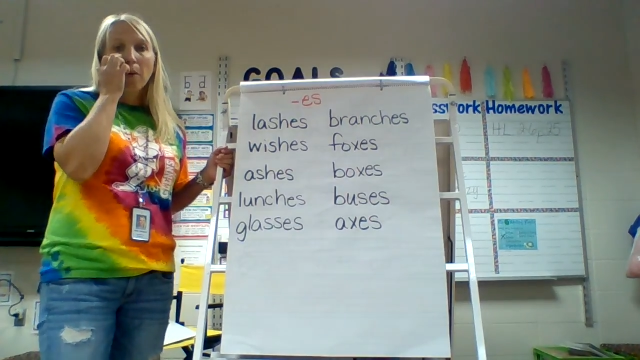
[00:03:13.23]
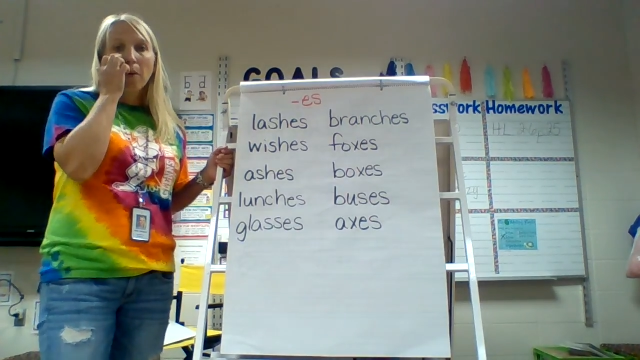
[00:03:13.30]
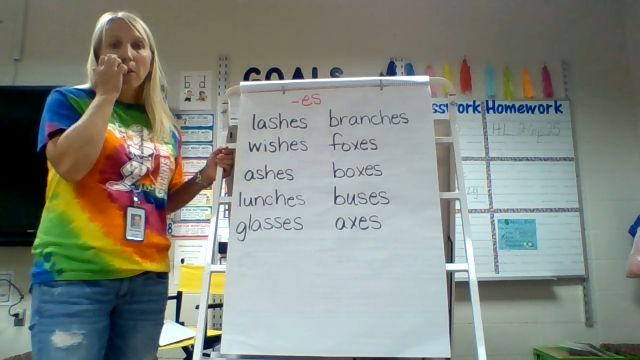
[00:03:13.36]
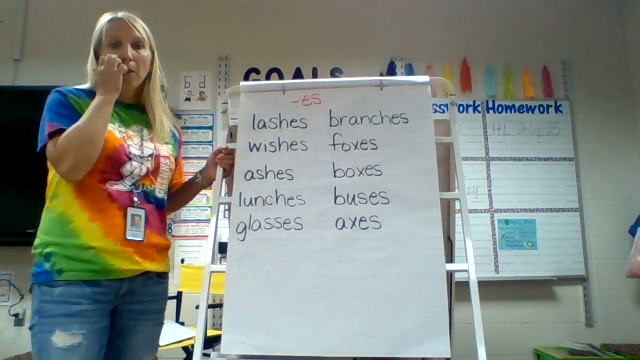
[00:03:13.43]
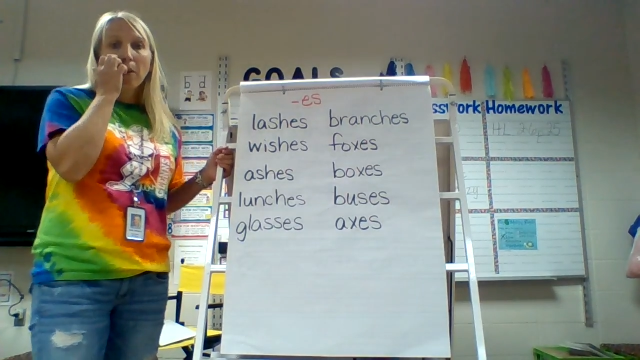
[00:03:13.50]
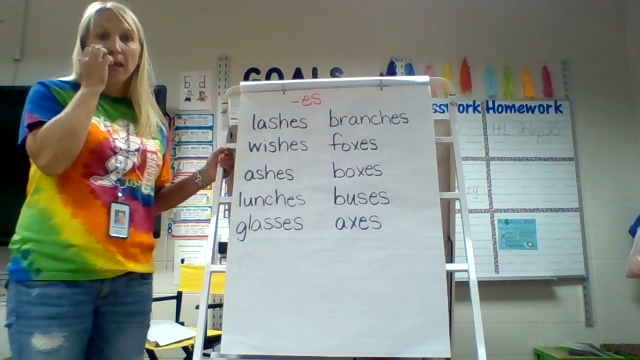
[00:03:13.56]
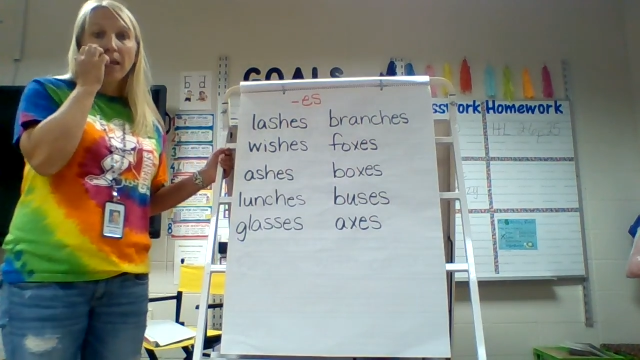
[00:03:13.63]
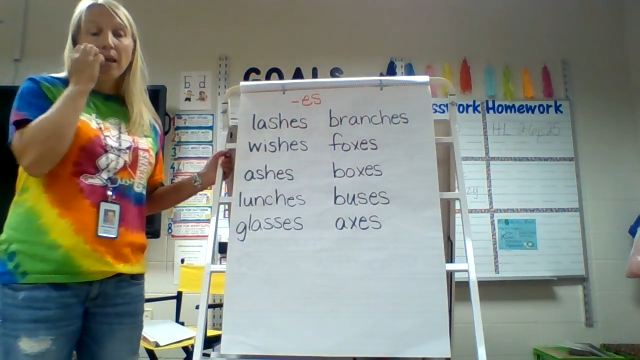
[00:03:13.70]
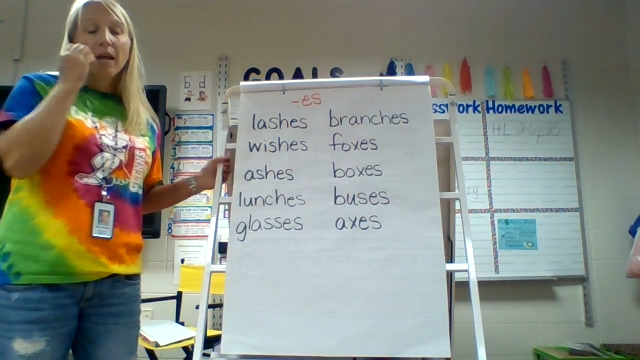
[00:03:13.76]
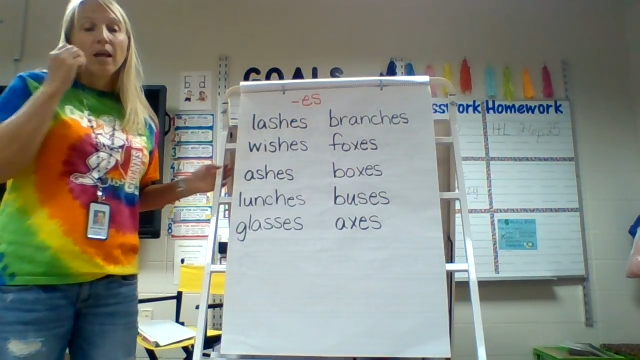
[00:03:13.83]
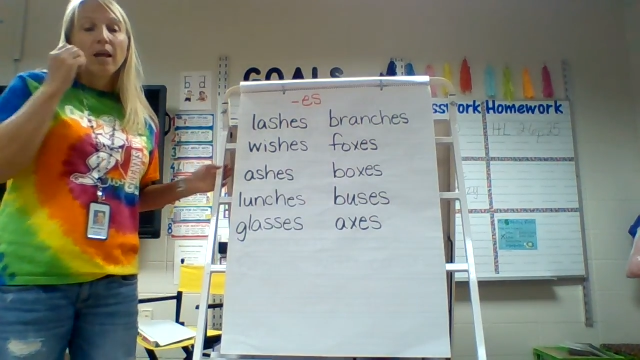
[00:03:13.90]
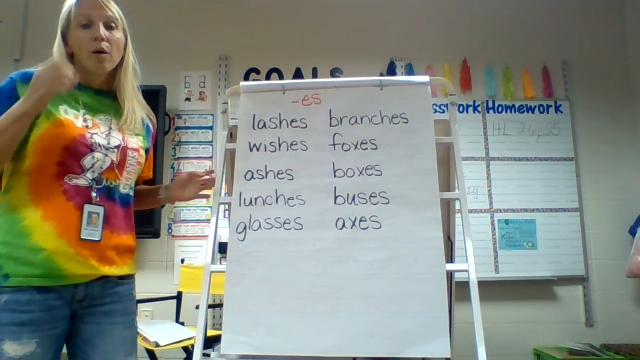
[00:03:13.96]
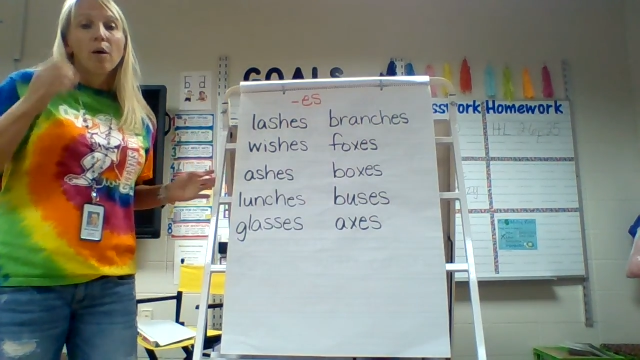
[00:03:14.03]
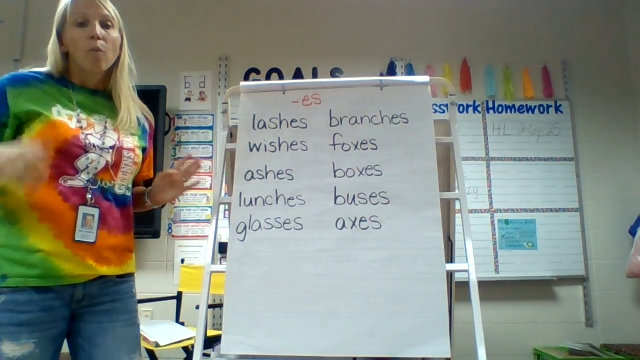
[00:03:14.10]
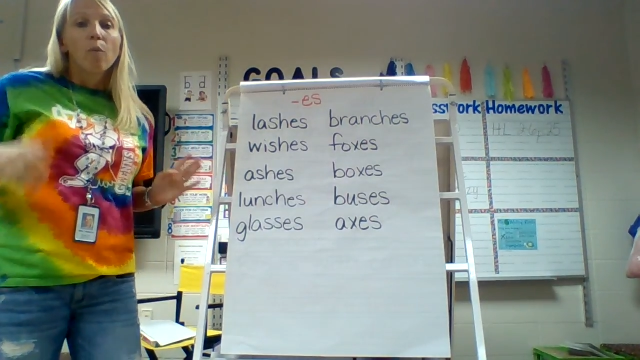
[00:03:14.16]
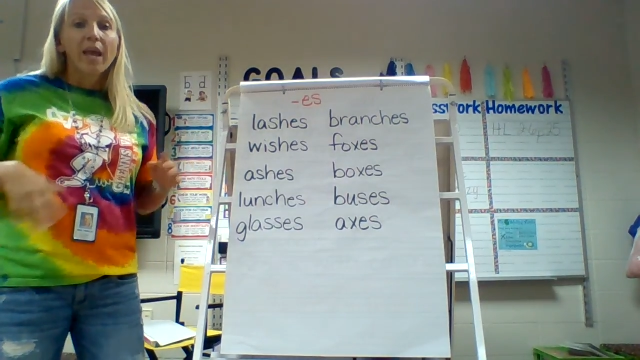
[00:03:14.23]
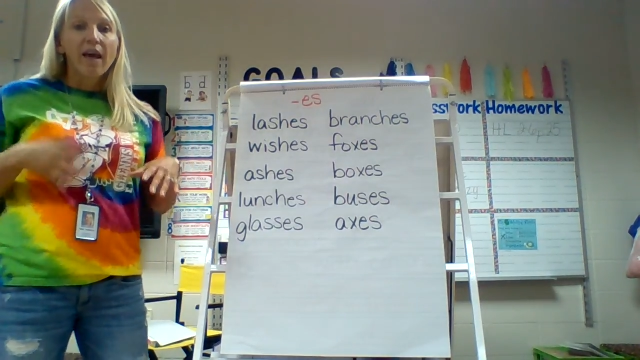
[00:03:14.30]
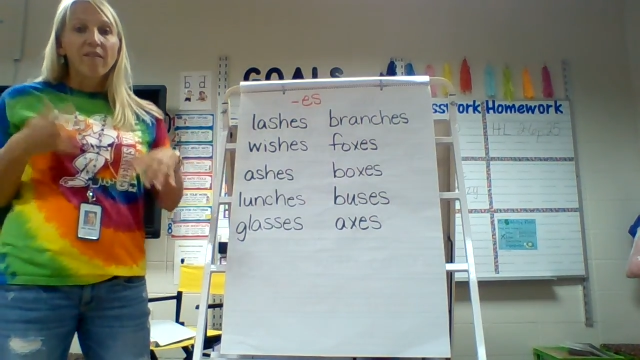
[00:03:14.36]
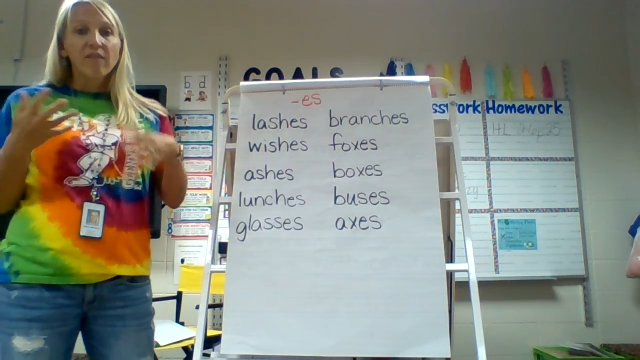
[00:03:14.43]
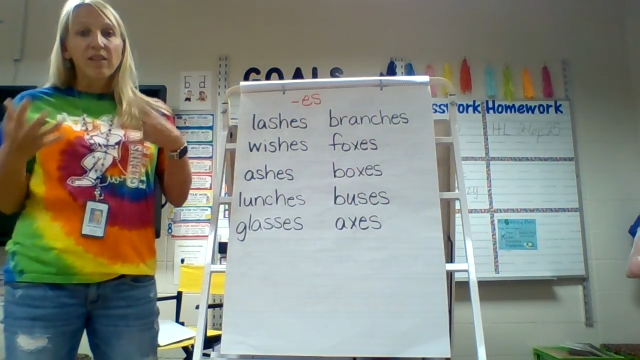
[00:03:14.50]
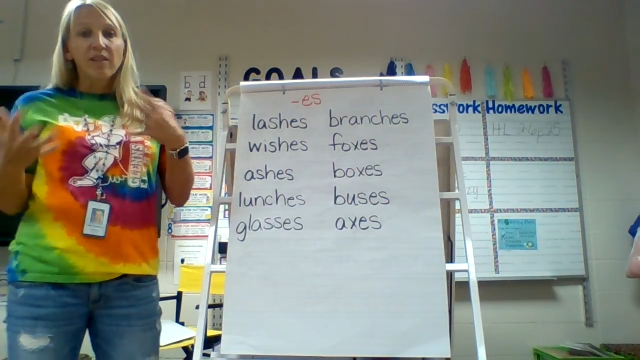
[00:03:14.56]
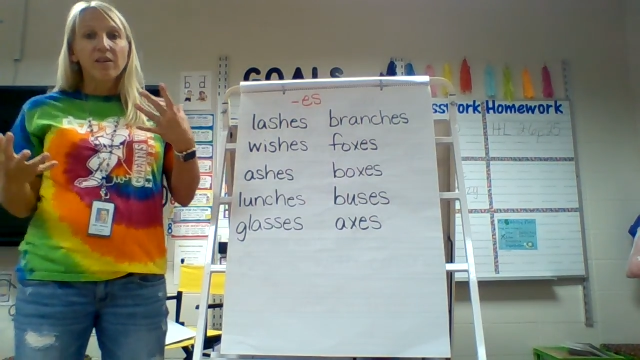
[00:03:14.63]
Okay, we have
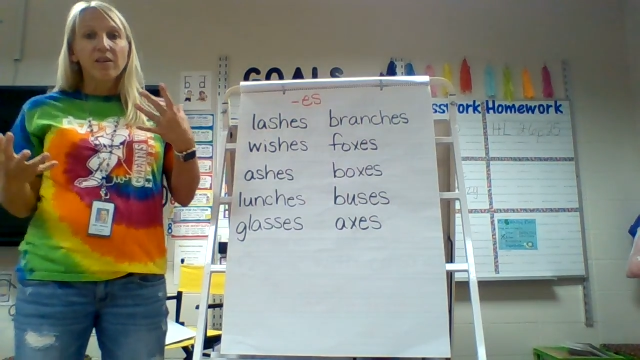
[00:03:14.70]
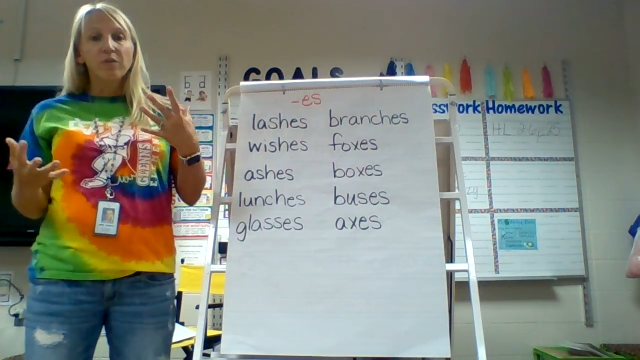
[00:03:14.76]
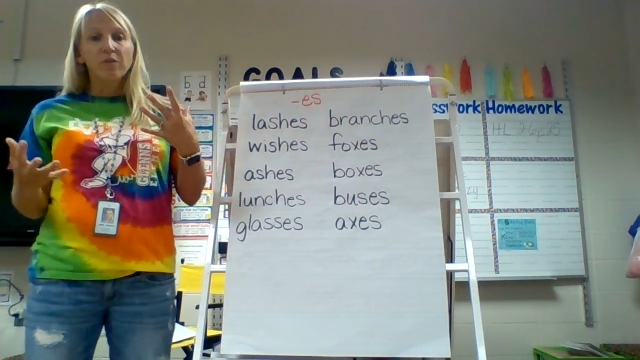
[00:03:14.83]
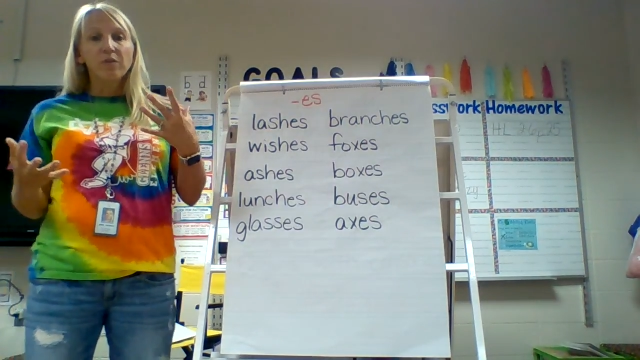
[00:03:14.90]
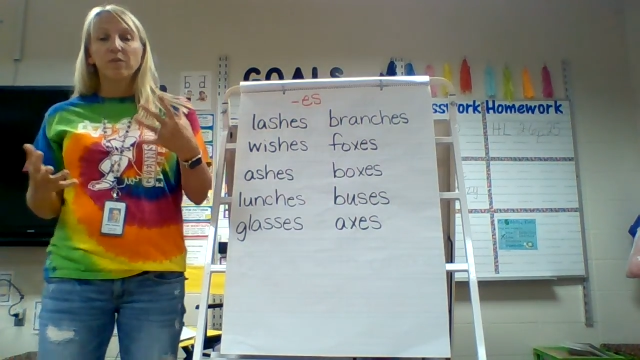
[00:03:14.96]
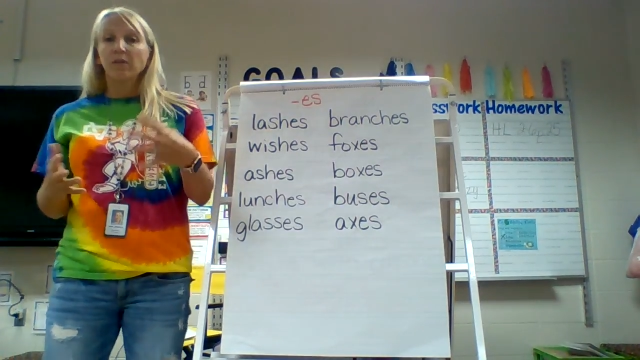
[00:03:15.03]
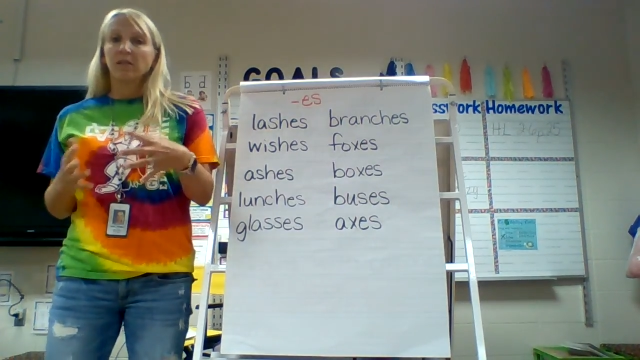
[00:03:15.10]
a little